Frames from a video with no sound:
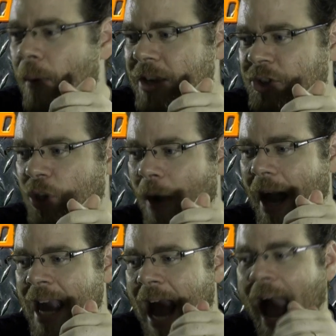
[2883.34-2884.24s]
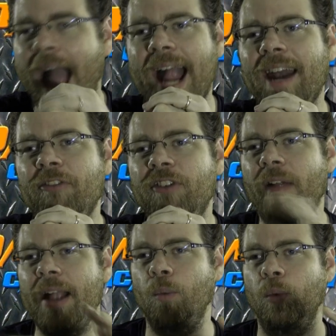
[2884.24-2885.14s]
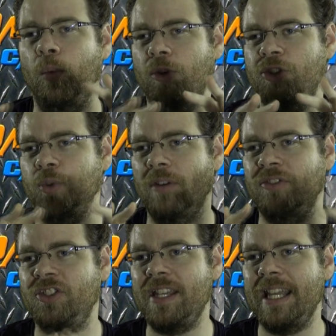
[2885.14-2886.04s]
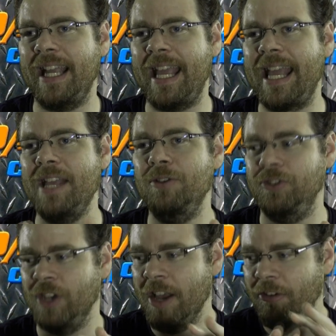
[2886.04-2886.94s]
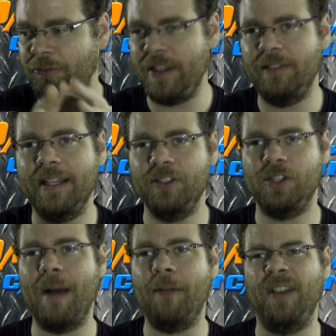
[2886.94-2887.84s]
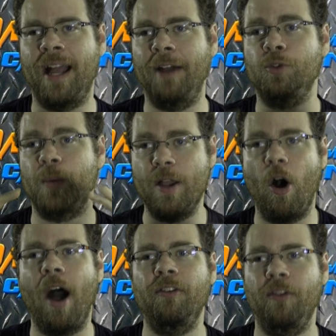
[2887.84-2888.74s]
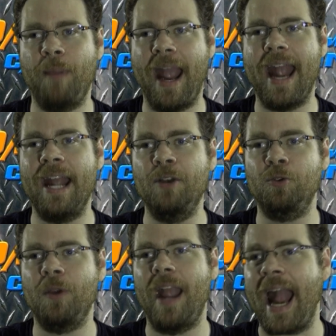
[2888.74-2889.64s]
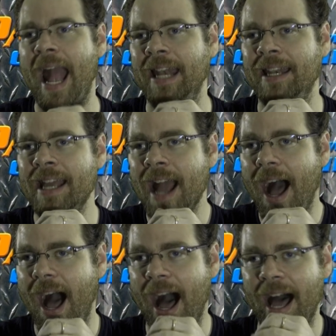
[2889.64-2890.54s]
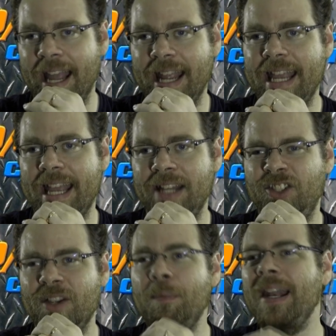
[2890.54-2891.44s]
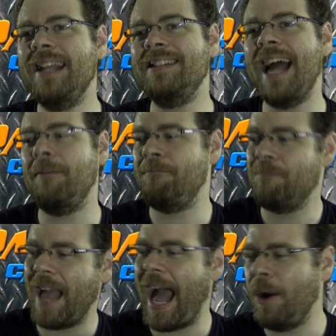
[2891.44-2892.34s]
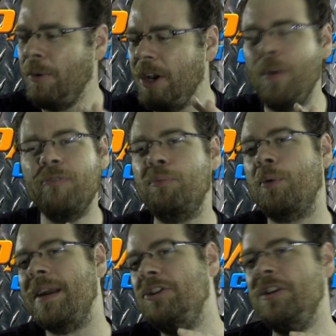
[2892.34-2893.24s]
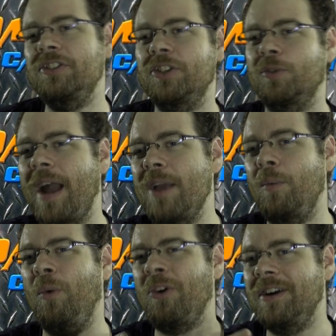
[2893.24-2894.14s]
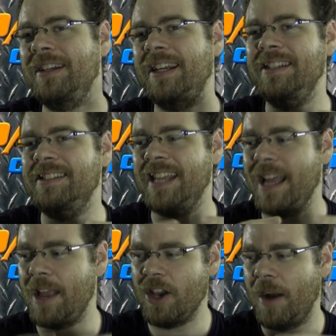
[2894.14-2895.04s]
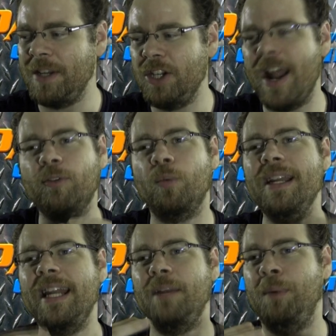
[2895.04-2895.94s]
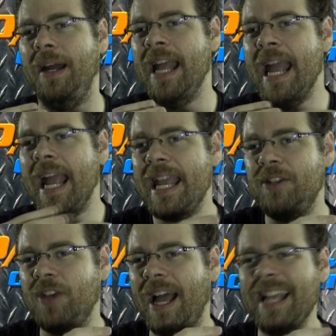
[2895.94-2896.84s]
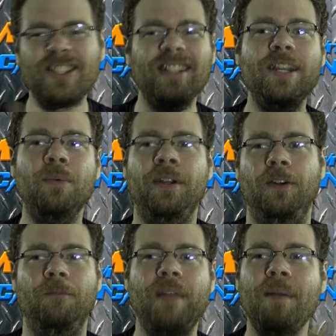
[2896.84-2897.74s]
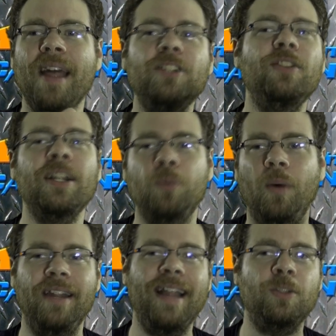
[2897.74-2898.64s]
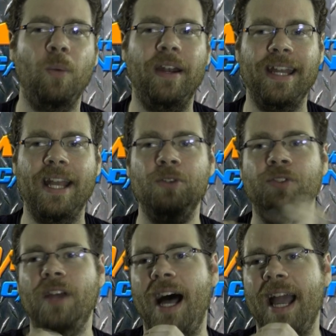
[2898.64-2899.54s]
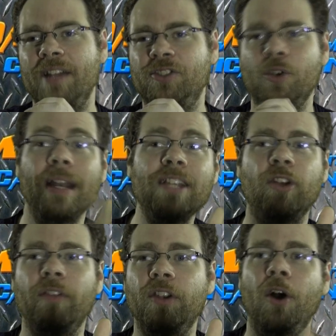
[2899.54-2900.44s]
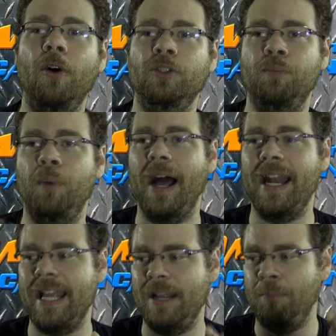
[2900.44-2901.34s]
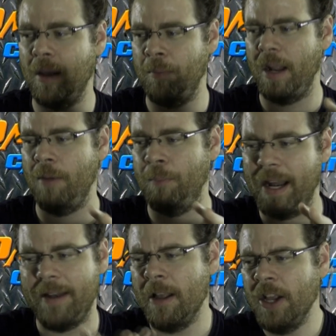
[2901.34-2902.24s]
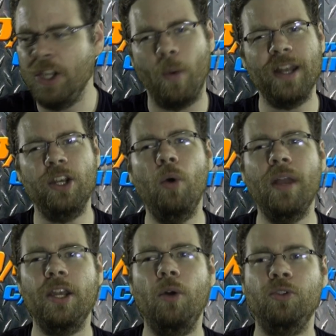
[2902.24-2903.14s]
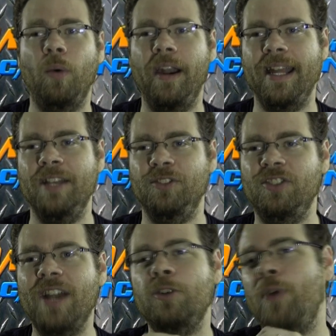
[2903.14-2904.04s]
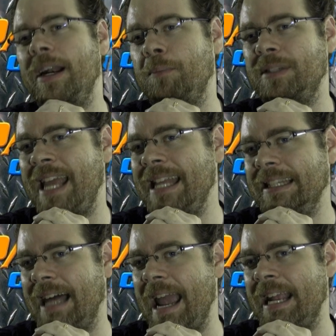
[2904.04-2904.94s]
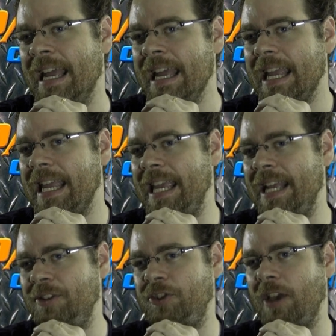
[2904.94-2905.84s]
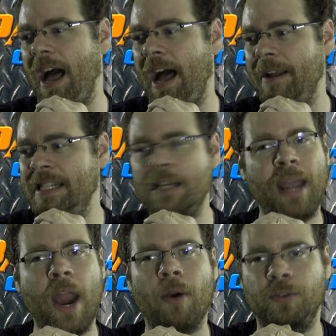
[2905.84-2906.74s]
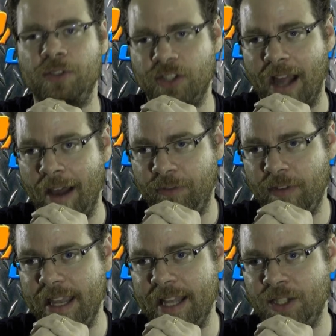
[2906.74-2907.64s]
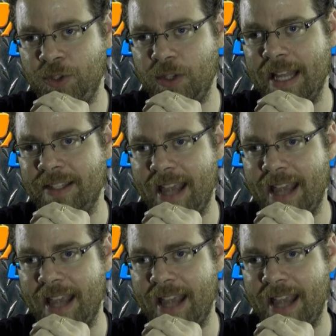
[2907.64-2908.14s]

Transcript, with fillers: anyway, so I kind of feel like we're sort of seeing his feelings about the country on the page, and but it's not, I don't know if preachy is the right word, because, I mean, you have to read it, but it's satirical. I mean, that's what it is, and so it is on the nose, but it, you know, it knows what it is. It's not trying to pretend like it's deep character stuff. It's